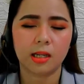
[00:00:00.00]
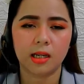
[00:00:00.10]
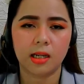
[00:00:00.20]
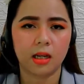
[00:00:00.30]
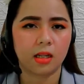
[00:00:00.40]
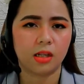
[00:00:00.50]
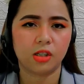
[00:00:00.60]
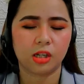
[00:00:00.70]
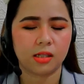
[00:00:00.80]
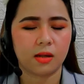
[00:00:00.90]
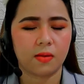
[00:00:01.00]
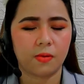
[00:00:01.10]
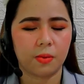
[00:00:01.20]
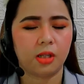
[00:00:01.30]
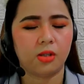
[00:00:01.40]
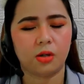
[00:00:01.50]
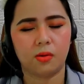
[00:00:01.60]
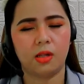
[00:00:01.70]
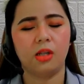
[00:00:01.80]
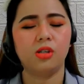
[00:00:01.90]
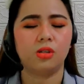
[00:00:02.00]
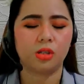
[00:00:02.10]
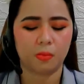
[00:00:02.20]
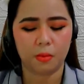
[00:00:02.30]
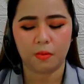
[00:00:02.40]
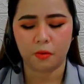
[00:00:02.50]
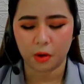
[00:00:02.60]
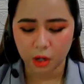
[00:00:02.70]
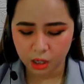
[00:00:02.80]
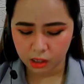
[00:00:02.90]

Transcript: the idea that she has never been into a relationship before.